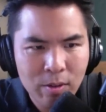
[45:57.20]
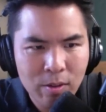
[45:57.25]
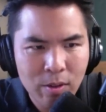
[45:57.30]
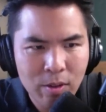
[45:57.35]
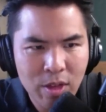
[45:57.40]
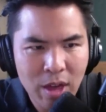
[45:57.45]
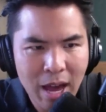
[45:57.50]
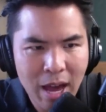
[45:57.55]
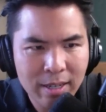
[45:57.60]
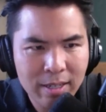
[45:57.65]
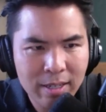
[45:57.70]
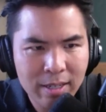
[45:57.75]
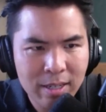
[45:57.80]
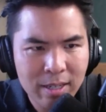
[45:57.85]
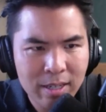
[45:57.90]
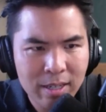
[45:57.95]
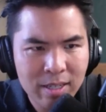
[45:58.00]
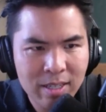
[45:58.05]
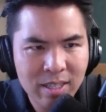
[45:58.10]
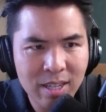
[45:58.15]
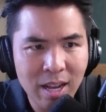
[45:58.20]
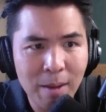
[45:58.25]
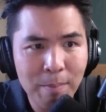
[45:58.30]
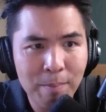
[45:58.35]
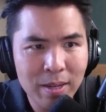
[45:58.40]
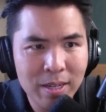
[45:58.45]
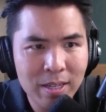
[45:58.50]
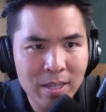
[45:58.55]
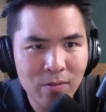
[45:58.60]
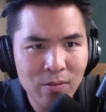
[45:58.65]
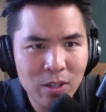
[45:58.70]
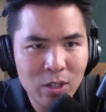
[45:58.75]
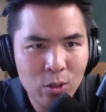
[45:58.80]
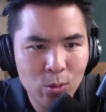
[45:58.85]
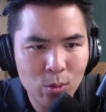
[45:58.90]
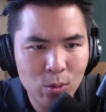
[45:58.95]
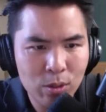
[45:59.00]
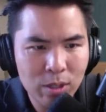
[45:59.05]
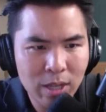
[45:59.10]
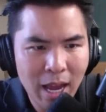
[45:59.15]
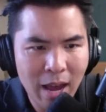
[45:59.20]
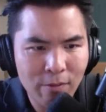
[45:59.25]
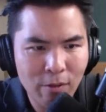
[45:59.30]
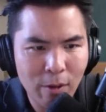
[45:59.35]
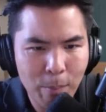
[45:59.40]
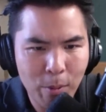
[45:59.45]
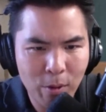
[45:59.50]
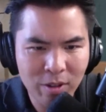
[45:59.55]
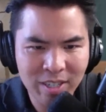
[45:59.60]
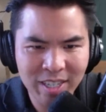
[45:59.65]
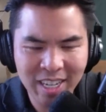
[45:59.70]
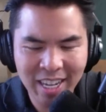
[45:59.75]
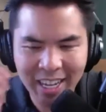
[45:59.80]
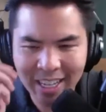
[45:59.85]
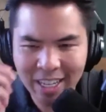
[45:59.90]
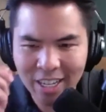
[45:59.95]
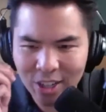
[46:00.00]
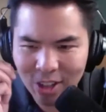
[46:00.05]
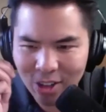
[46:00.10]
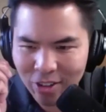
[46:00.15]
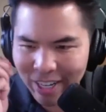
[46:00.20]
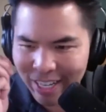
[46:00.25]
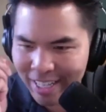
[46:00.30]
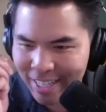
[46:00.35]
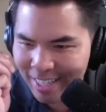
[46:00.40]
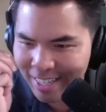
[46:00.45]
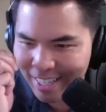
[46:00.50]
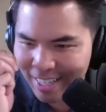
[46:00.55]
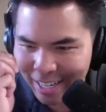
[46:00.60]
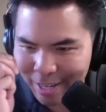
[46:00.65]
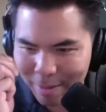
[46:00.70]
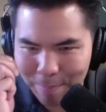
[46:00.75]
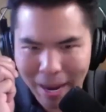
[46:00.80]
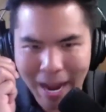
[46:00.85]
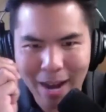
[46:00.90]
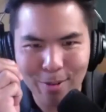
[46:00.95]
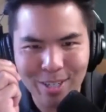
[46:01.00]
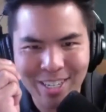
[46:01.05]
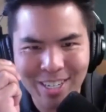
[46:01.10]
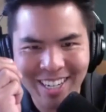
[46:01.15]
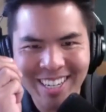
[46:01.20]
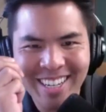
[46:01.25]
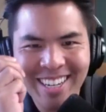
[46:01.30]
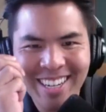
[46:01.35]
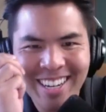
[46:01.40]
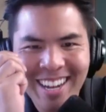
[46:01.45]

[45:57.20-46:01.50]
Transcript: that some individuals have a particular insight about